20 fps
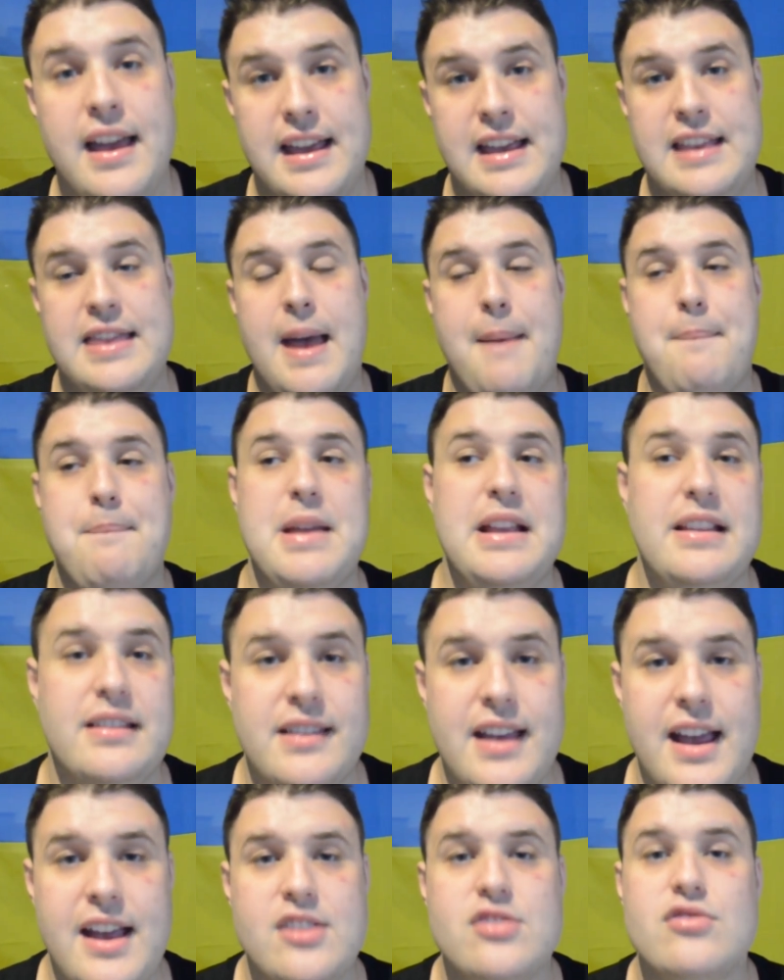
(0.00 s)
in that big
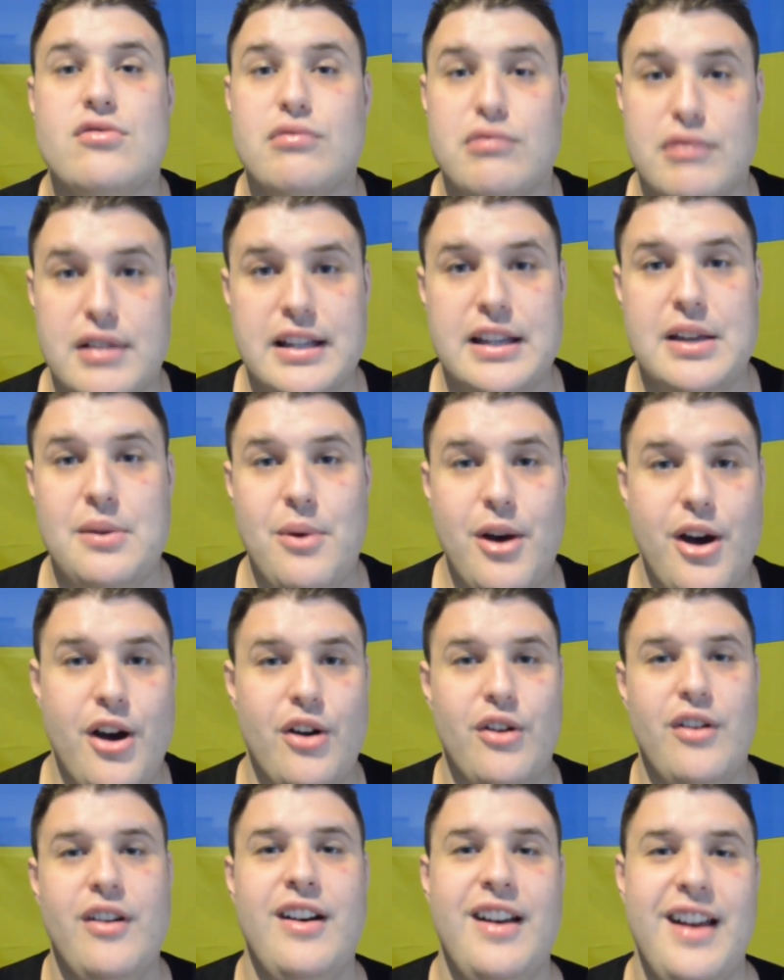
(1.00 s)
stage really
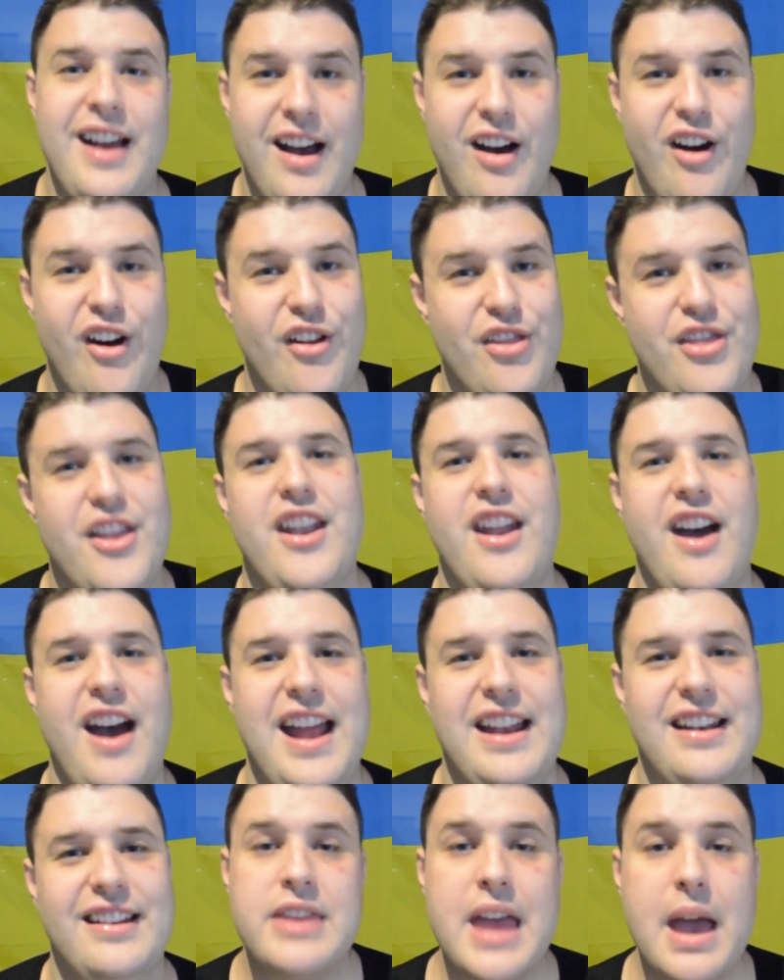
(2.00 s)
well on the
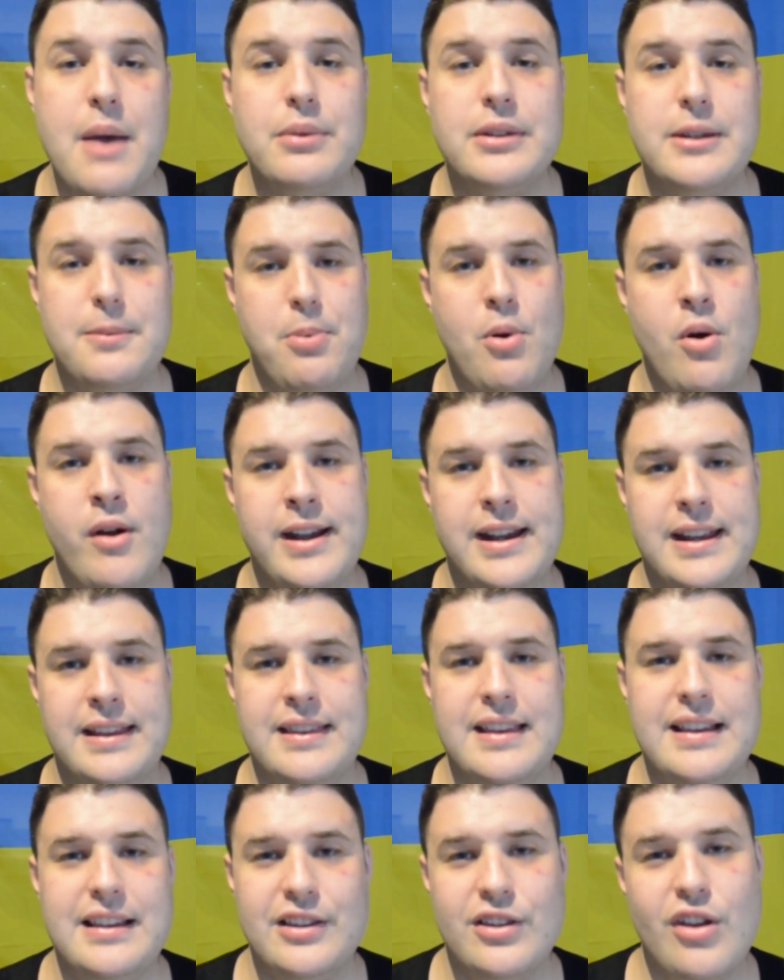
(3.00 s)
night. There was a point in
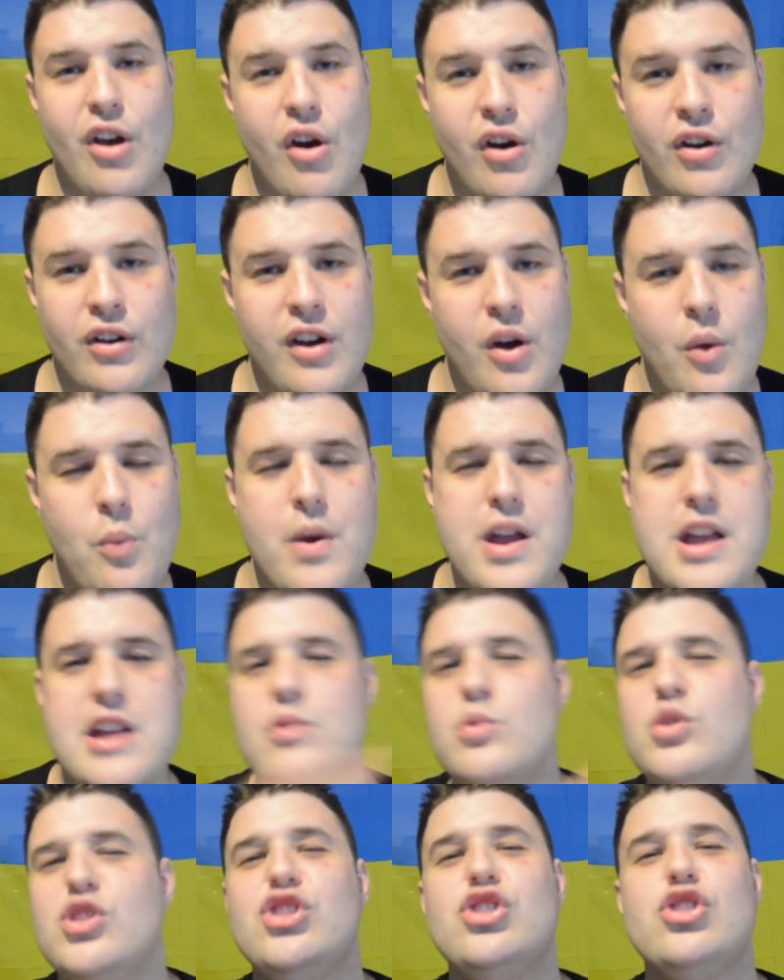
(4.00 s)
this song where
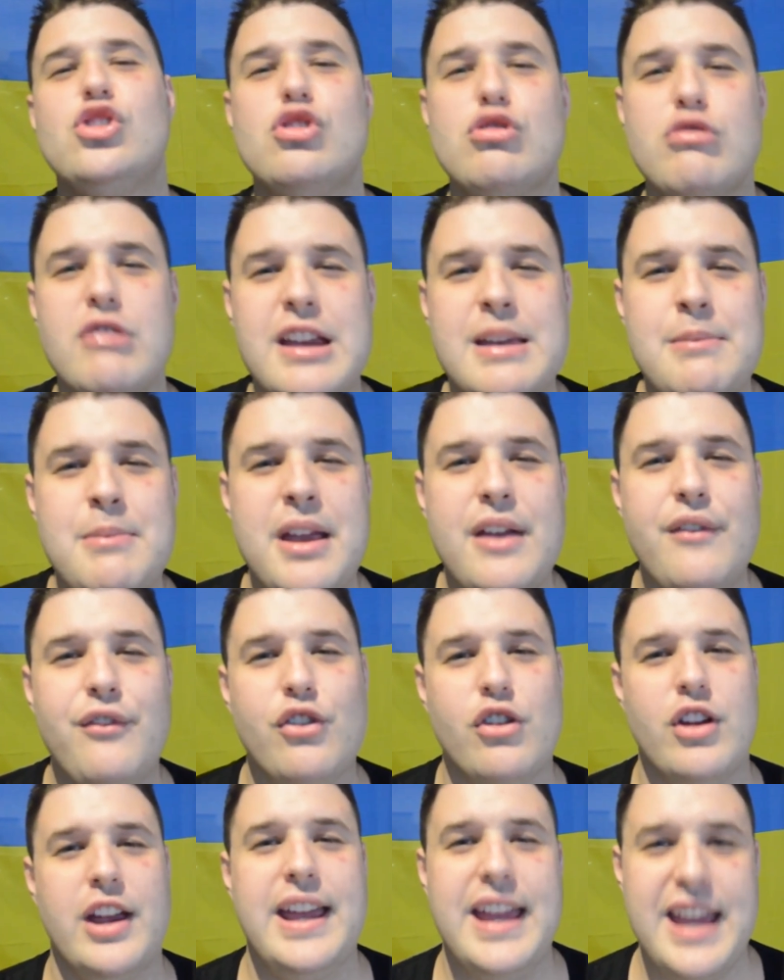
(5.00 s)
it was screaming
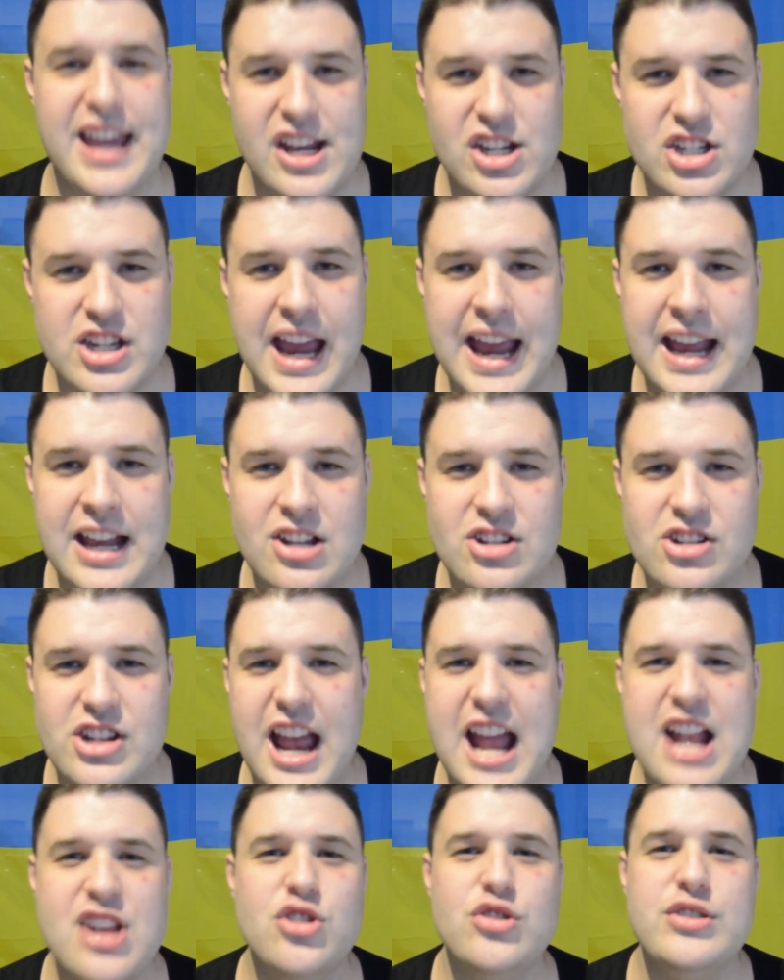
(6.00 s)
for a key change
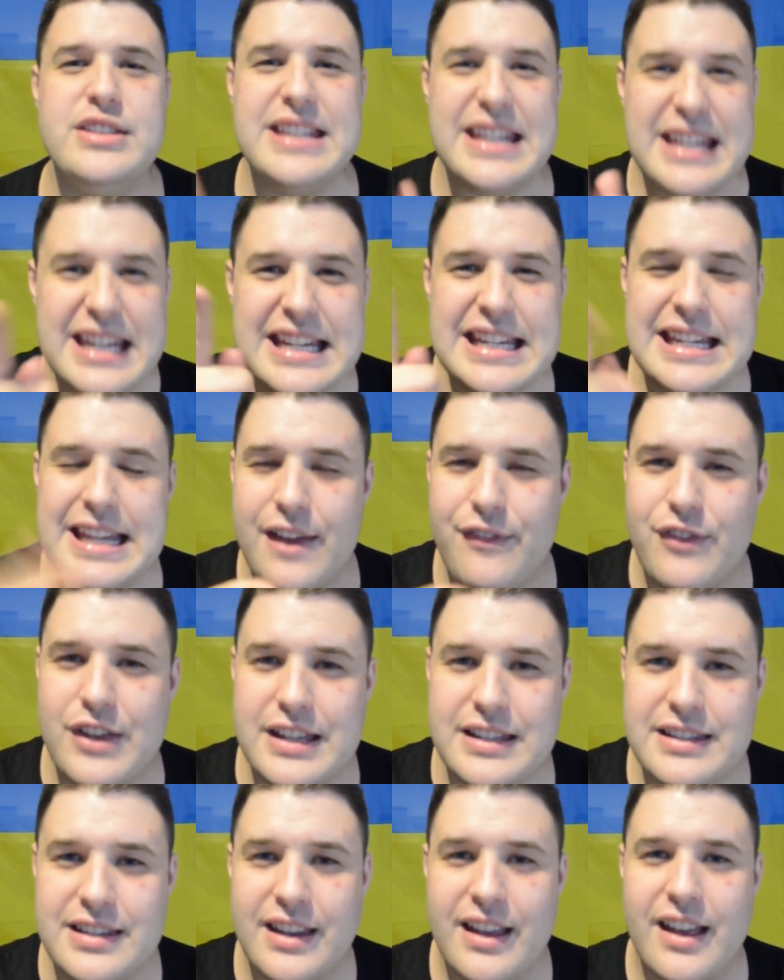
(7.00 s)
and you didn't give
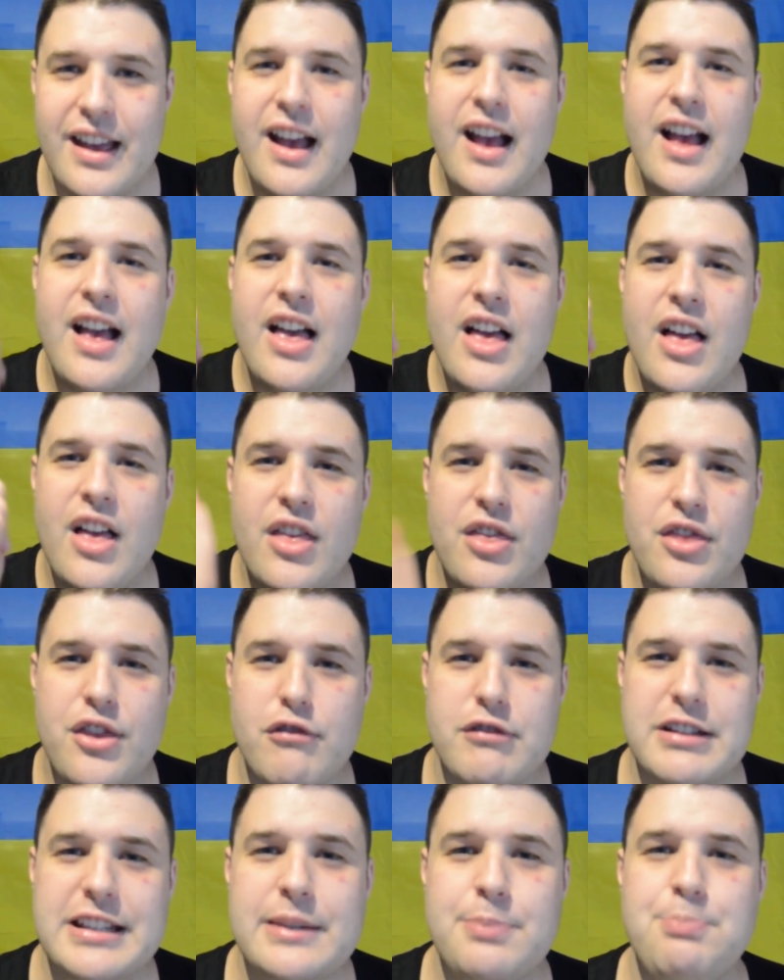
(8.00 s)
it the
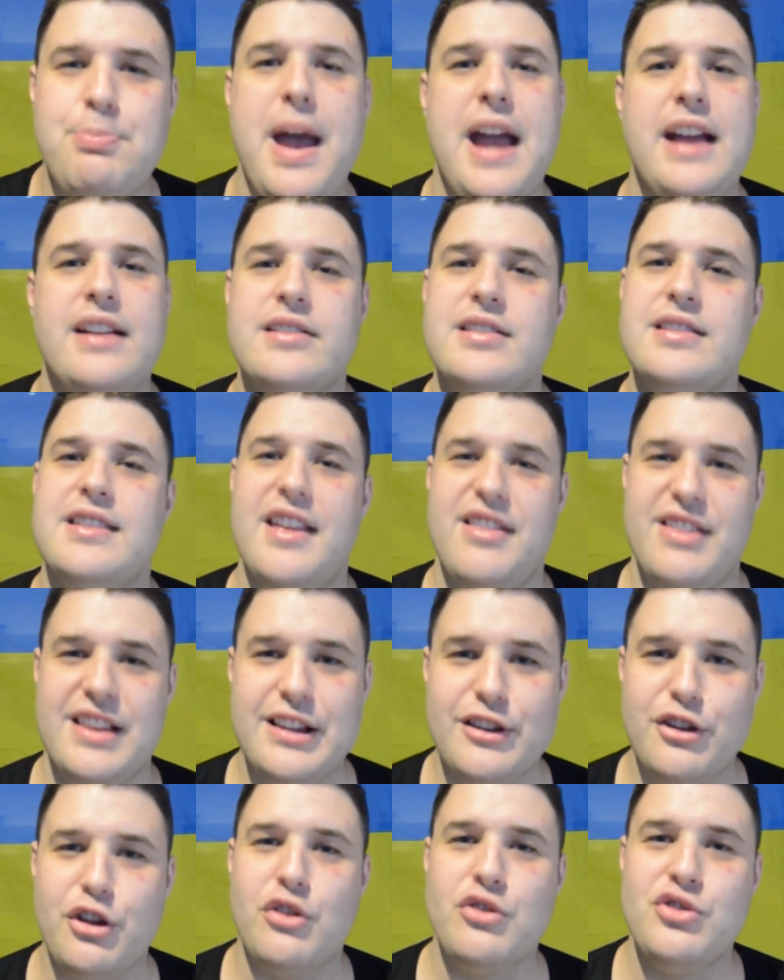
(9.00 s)
respect that
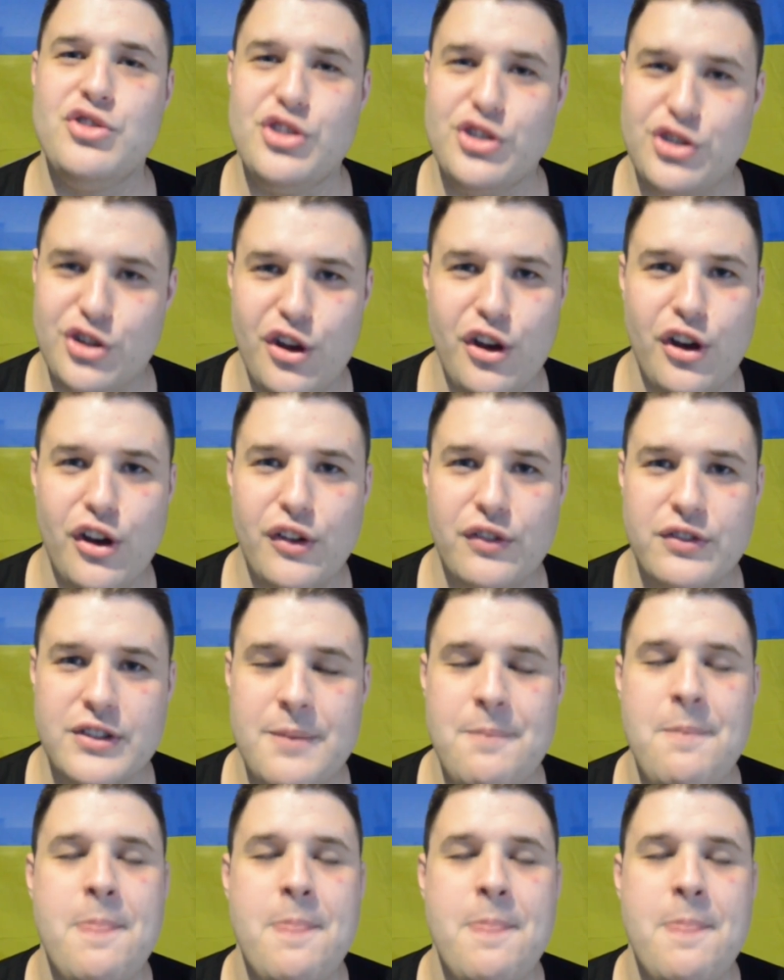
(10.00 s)
this song deserved.